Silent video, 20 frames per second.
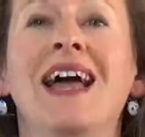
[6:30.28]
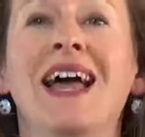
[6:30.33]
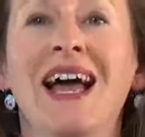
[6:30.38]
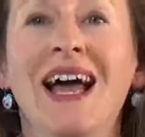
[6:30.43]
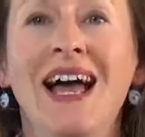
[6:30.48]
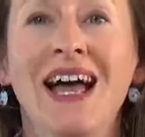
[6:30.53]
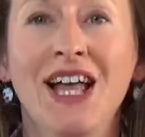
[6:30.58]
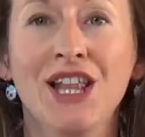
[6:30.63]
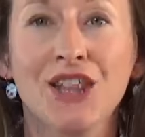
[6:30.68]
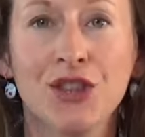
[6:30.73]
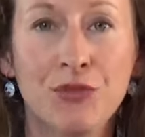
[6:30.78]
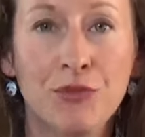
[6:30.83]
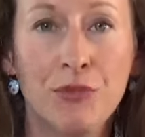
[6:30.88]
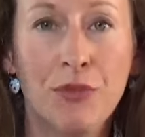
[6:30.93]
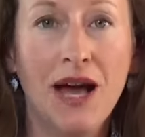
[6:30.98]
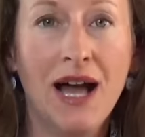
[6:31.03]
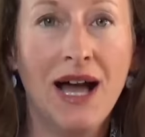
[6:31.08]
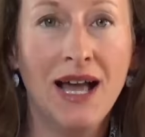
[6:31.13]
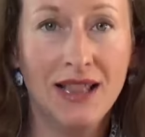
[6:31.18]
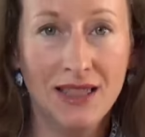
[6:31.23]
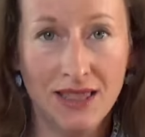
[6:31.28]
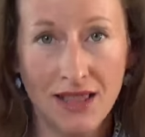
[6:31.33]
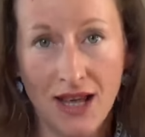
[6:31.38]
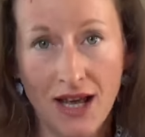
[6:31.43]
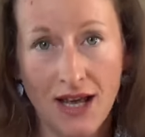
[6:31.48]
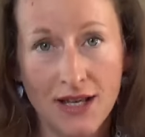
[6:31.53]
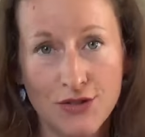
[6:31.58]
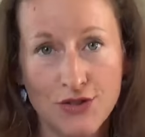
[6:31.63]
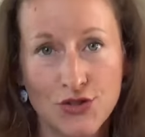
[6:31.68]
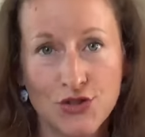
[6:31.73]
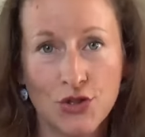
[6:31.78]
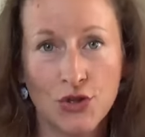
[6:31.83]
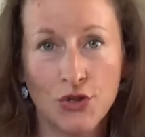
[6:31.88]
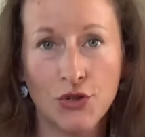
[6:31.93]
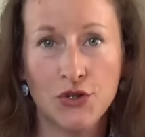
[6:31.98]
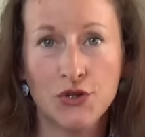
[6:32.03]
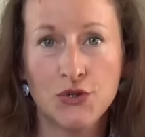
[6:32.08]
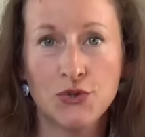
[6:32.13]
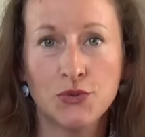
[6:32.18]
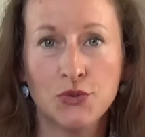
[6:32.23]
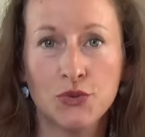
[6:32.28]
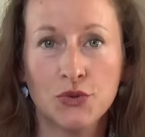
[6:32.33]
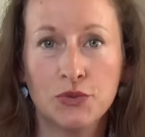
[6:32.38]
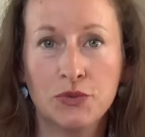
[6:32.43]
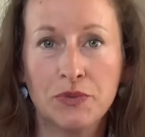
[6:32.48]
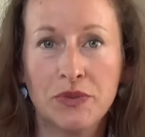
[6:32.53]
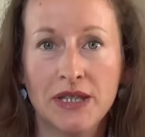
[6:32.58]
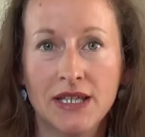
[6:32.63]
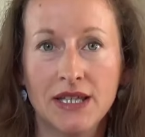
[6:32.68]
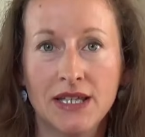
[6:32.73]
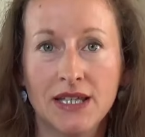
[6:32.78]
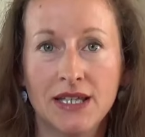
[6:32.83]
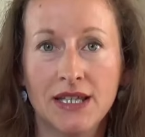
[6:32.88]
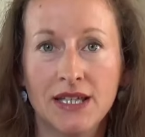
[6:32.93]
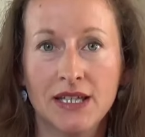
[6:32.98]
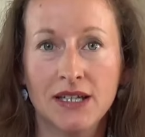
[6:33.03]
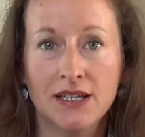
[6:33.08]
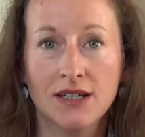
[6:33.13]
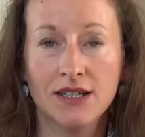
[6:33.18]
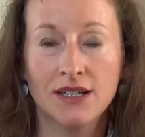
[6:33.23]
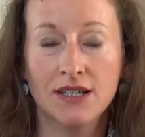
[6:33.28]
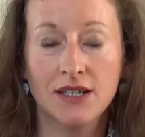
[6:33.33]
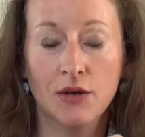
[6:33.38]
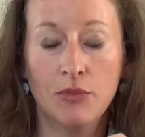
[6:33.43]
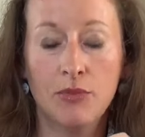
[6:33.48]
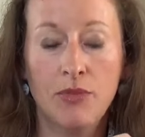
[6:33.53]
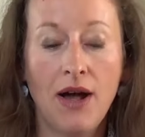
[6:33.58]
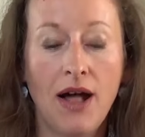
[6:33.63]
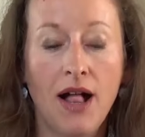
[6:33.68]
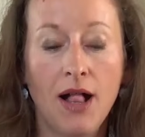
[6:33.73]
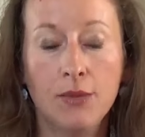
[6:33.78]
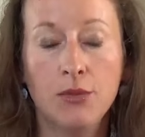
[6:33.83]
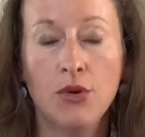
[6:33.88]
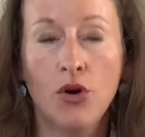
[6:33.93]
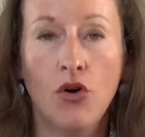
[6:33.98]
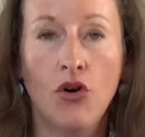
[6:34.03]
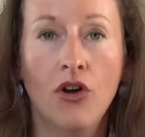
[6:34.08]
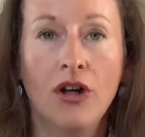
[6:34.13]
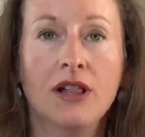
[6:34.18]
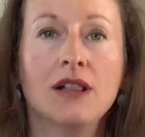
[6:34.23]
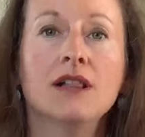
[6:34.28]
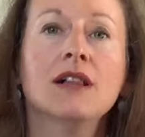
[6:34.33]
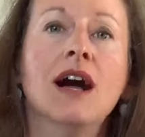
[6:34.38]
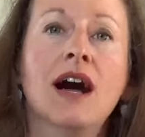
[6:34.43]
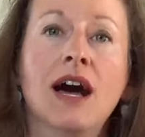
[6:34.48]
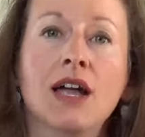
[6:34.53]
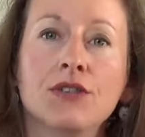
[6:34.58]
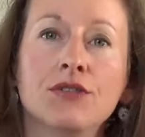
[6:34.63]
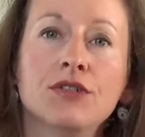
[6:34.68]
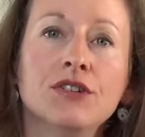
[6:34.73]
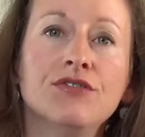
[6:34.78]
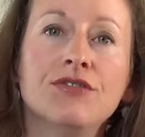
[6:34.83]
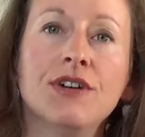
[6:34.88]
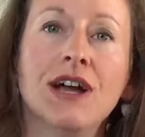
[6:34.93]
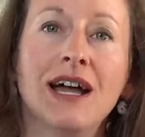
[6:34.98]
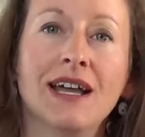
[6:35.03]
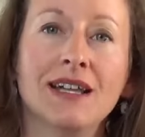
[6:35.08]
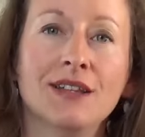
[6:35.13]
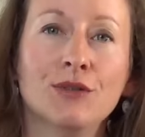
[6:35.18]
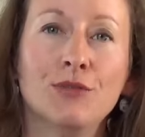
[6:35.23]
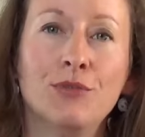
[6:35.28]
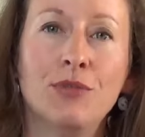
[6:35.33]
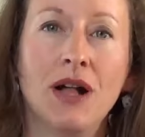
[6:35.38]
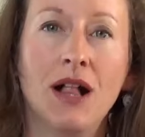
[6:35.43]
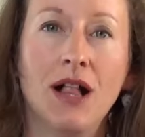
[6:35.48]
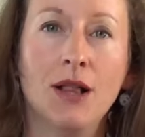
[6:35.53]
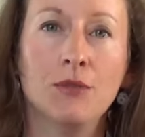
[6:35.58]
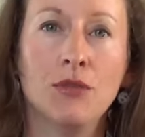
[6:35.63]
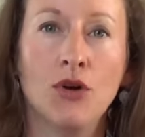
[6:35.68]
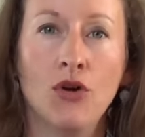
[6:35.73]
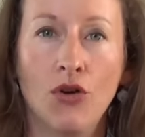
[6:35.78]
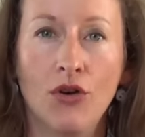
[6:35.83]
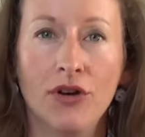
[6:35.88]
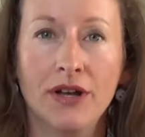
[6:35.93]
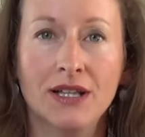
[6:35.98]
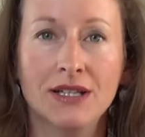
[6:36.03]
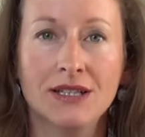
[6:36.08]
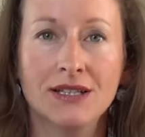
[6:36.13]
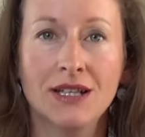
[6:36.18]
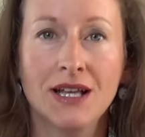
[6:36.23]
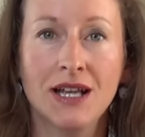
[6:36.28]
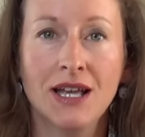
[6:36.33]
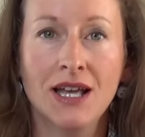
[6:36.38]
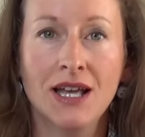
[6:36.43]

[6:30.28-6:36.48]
And my last choice would be palm oil, unrefined palm oil.